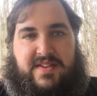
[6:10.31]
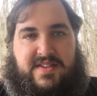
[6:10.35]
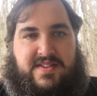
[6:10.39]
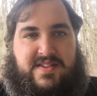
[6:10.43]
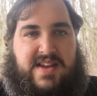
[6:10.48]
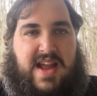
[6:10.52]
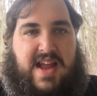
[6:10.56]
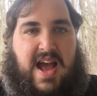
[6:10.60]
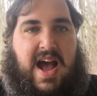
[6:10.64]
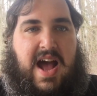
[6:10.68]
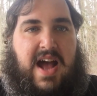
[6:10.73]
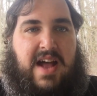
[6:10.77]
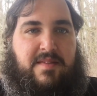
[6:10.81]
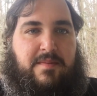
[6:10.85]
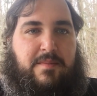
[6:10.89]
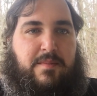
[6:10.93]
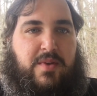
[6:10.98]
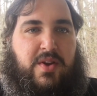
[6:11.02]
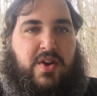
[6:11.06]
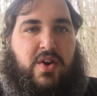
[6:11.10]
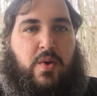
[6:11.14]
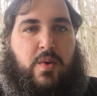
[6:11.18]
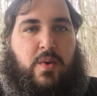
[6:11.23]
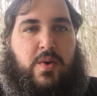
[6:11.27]
It's not,
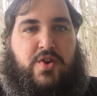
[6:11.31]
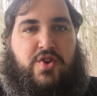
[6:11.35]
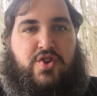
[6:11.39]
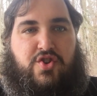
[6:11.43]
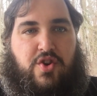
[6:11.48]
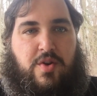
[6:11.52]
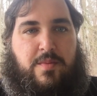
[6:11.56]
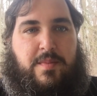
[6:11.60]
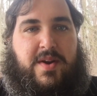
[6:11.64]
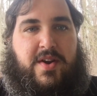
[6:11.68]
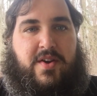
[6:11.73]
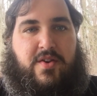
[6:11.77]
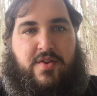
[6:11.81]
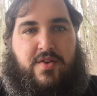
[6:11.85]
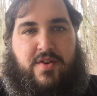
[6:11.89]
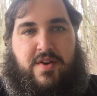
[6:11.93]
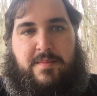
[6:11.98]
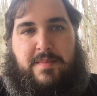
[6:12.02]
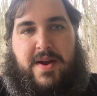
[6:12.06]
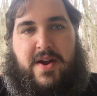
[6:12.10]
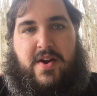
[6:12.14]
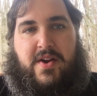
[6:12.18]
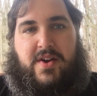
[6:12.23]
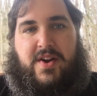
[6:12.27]
a German or an
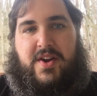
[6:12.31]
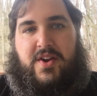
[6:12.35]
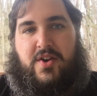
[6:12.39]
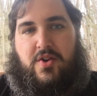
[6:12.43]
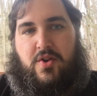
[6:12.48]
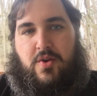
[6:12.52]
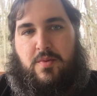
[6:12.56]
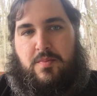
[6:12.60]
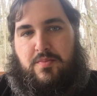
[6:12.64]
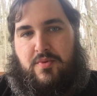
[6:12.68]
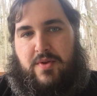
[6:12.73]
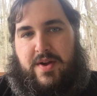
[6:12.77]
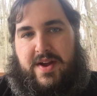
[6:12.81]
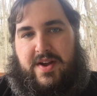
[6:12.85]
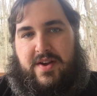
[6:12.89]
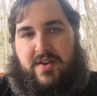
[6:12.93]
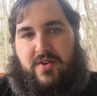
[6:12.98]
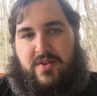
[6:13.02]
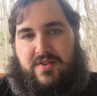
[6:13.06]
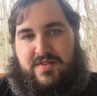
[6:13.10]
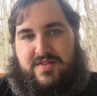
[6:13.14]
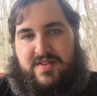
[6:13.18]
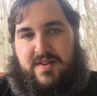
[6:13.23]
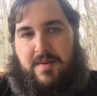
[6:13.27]
American or a Brit
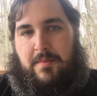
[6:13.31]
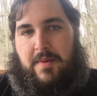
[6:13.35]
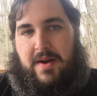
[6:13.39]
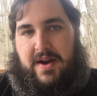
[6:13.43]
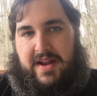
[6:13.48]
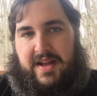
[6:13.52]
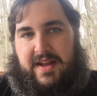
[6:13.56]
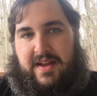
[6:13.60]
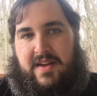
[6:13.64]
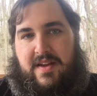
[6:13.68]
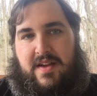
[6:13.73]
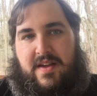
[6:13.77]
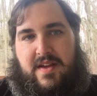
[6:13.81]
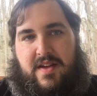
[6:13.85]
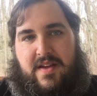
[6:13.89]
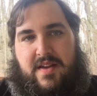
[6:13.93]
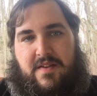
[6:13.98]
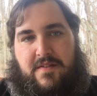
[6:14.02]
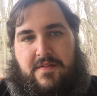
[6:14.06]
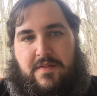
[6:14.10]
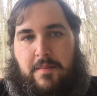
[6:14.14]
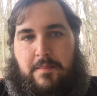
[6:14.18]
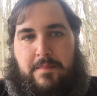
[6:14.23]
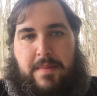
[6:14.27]
or somebody
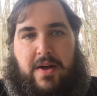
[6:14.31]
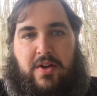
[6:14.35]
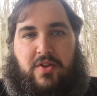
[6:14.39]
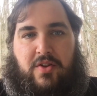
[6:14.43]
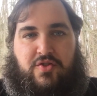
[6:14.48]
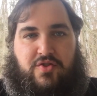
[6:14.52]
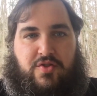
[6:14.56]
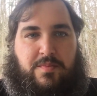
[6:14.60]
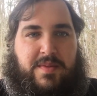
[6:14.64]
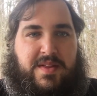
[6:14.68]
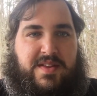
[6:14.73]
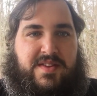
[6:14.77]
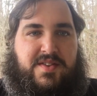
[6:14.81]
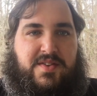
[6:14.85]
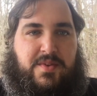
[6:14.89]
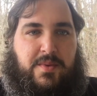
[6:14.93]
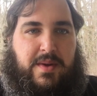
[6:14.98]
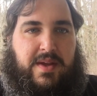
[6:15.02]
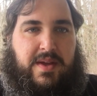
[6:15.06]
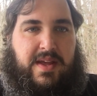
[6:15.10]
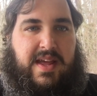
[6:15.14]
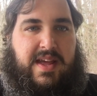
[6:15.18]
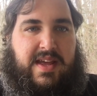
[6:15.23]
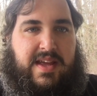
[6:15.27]
from Belgium that's
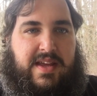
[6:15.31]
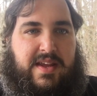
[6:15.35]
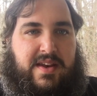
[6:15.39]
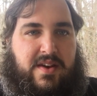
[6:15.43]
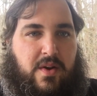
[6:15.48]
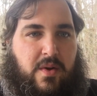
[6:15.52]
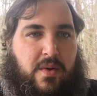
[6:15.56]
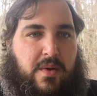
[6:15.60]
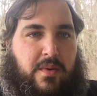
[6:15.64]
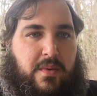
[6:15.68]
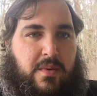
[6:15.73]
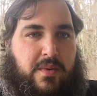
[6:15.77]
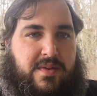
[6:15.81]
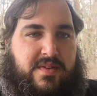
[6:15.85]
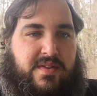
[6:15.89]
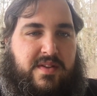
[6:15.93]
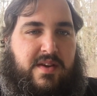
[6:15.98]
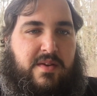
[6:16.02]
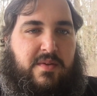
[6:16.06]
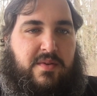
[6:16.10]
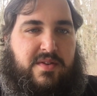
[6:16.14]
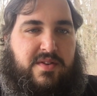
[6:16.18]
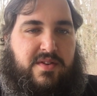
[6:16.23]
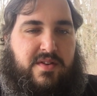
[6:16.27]
doing it. It was
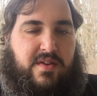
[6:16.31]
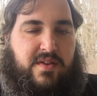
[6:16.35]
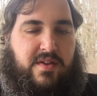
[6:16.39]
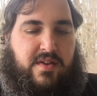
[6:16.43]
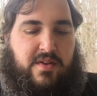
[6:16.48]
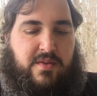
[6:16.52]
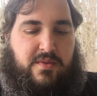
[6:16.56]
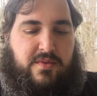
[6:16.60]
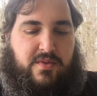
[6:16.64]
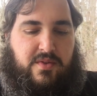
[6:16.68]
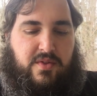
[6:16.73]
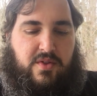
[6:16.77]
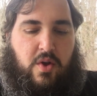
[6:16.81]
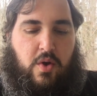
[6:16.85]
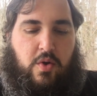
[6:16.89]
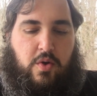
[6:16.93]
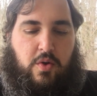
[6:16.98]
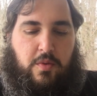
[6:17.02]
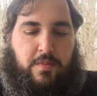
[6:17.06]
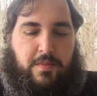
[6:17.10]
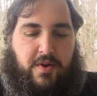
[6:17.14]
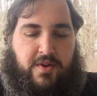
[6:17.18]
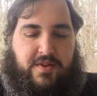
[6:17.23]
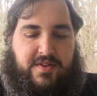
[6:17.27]
a
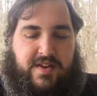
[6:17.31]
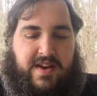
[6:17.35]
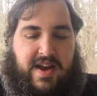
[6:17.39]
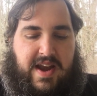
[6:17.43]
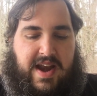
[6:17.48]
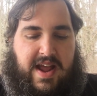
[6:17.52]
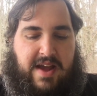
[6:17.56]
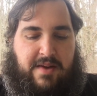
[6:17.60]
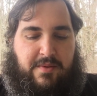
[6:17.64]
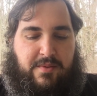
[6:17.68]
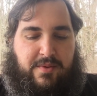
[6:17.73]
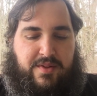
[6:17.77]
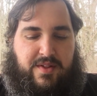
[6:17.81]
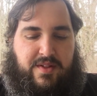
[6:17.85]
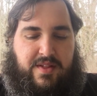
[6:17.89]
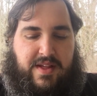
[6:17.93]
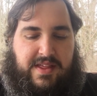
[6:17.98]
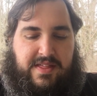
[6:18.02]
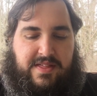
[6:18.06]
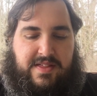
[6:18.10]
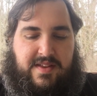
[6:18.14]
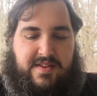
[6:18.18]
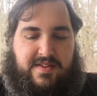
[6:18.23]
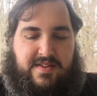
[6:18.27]
local person, and I really
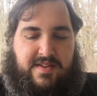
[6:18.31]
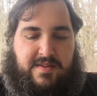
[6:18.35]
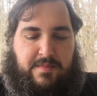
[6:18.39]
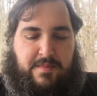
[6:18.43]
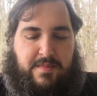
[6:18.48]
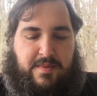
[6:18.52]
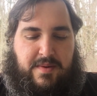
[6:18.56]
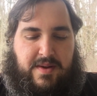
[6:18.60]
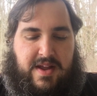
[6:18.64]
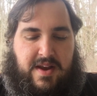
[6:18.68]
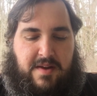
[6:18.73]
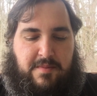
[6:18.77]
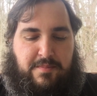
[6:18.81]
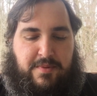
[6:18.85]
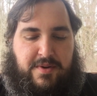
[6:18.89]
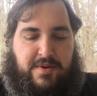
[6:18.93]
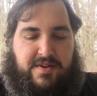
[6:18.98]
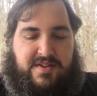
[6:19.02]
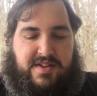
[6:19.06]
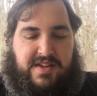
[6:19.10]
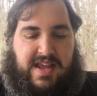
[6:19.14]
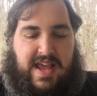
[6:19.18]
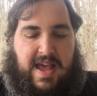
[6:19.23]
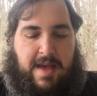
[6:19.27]
like this. It kind of
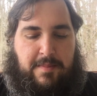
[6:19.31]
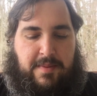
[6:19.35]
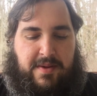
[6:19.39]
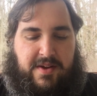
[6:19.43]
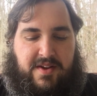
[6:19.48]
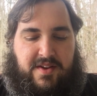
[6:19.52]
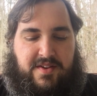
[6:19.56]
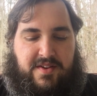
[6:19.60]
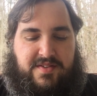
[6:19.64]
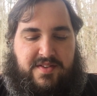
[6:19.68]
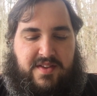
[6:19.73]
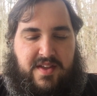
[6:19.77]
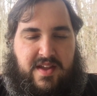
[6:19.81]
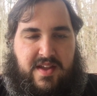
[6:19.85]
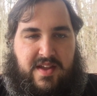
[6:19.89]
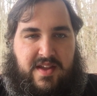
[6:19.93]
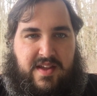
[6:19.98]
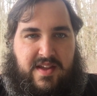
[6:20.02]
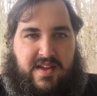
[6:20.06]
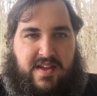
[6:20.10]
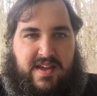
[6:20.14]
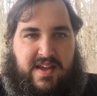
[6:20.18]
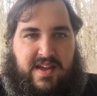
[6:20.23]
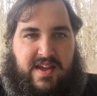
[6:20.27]
bridges the gap because
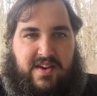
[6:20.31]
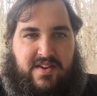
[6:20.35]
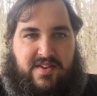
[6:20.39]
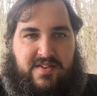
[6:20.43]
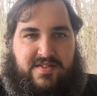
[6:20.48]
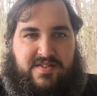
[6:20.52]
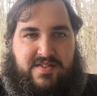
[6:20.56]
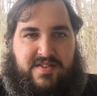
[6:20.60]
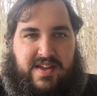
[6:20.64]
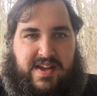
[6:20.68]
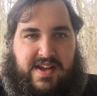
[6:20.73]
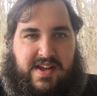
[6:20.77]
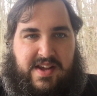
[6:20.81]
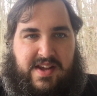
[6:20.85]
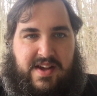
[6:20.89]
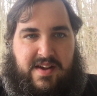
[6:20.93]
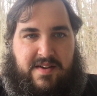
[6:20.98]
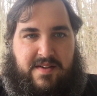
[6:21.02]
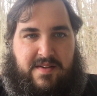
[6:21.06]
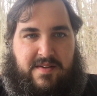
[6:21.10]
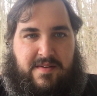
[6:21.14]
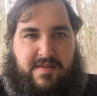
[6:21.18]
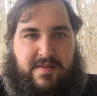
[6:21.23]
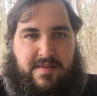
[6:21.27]
here's like
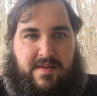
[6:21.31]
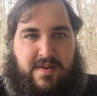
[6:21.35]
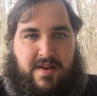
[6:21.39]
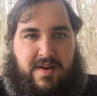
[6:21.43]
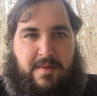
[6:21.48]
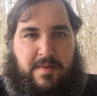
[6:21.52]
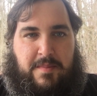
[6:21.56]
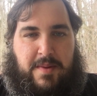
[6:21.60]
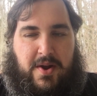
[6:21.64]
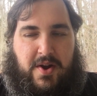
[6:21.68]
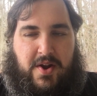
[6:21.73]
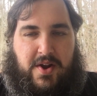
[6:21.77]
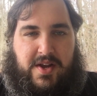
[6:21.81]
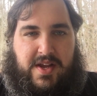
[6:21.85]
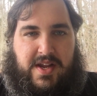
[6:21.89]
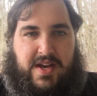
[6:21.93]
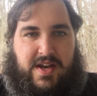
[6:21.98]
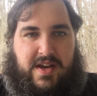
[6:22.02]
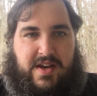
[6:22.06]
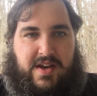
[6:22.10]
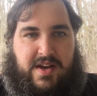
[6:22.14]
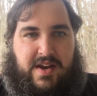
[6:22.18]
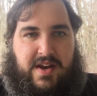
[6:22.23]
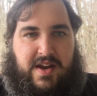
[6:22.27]
an
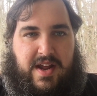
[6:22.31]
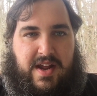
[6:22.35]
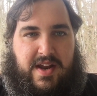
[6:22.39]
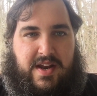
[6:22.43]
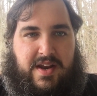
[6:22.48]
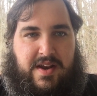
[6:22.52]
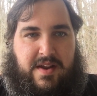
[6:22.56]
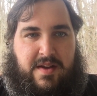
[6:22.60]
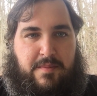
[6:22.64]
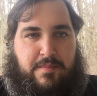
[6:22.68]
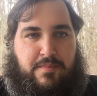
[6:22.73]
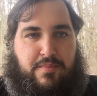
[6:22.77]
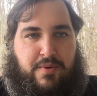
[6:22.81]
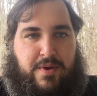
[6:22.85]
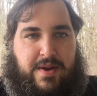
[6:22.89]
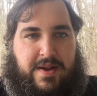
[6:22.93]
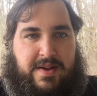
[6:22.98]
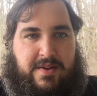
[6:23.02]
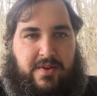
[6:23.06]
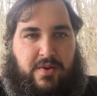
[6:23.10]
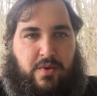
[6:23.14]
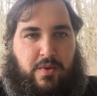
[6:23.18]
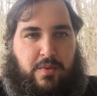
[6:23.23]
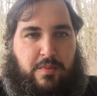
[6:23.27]
American and a
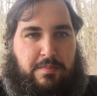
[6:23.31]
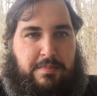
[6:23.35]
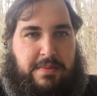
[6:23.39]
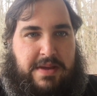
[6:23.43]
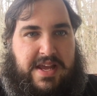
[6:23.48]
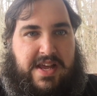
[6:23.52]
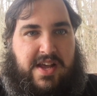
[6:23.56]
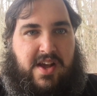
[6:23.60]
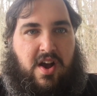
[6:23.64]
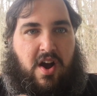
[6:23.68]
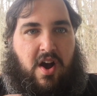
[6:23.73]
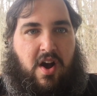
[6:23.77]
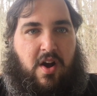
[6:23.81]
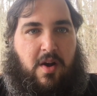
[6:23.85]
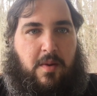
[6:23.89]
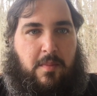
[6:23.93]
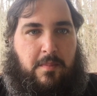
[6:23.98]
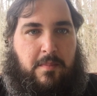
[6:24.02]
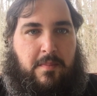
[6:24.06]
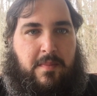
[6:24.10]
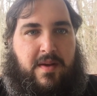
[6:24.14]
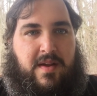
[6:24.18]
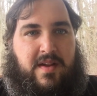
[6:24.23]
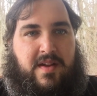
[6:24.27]
Brit who
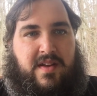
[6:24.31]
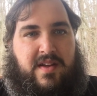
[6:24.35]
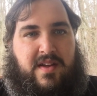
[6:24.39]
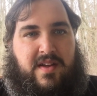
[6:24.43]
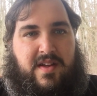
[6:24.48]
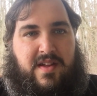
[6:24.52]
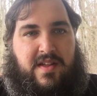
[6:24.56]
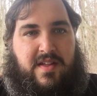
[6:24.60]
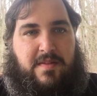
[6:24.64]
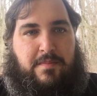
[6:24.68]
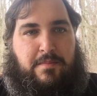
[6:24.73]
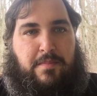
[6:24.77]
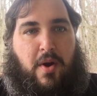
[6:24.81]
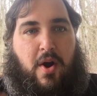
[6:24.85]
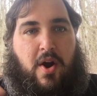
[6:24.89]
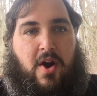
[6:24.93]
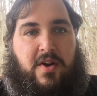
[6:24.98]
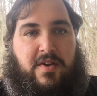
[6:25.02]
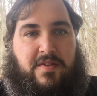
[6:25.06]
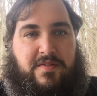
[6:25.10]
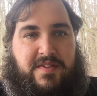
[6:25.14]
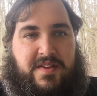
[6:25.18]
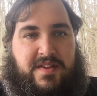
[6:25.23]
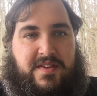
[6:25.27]
become
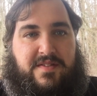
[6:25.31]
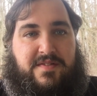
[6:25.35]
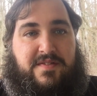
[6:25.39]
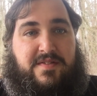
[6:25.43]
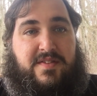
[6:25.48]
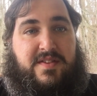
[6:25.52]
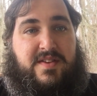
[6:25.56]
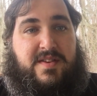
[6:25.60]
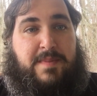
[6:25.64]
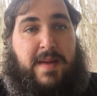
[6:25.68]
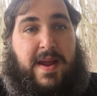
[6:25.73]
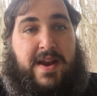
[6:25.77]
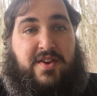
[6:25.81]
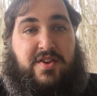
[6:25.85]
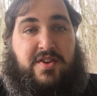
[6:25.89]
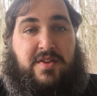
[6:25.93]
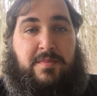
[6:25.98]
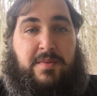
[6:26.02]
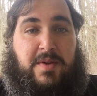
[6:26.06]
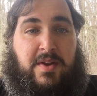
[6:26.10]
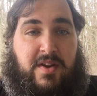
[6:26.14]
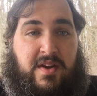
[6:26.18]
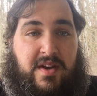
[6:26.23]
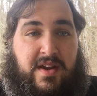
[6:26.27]
part of this Spanish
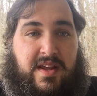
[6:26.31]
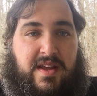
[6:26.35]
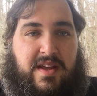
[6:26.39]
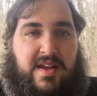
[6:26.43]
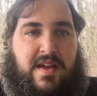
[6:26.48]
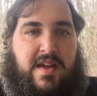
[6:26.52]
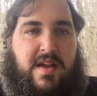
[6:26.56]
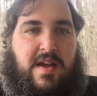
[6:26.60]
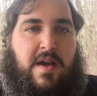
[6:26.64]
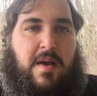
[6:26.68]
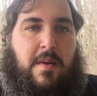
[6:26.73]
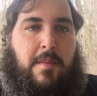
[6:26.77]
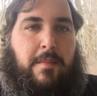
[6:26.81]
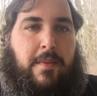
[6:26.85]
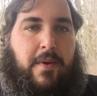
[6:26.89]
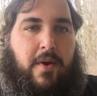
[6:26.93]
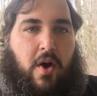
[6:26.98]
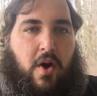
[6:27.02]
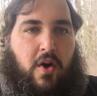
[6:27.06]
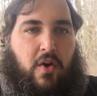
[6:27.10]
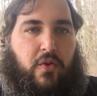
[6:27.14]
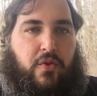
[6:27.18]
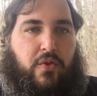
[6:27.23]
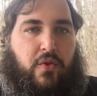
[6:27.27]
community, but
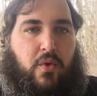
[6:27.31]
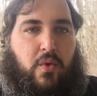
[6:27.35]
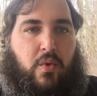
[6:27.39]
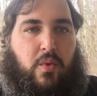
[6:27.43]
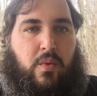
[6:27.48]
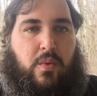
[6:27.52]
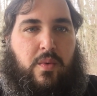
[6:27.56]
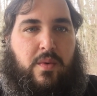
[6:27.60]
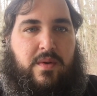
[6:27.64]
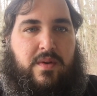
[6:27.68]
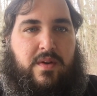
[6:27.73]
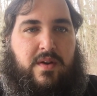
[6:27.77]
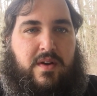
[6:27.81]
also